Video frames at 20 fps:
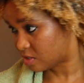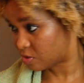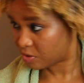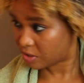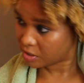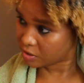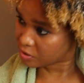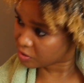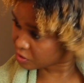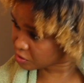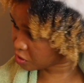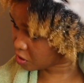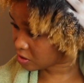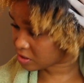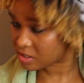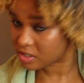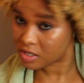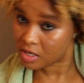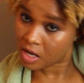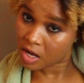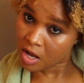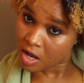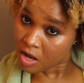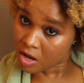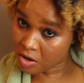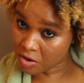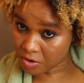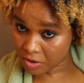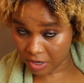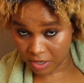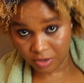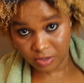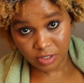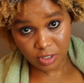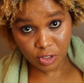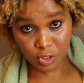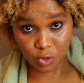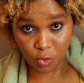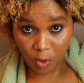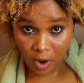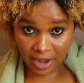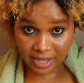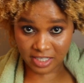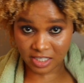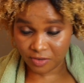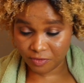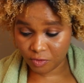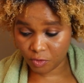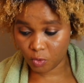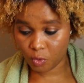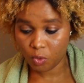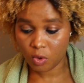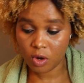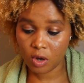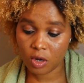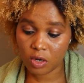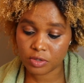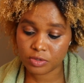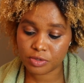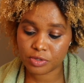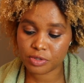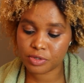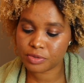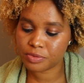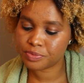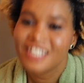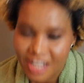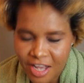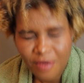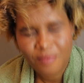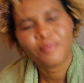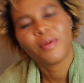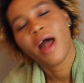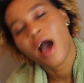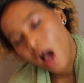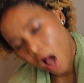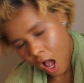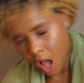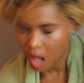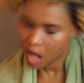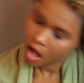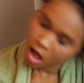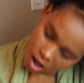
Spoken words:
You can use yours. You can use it twice if you want. The blonde.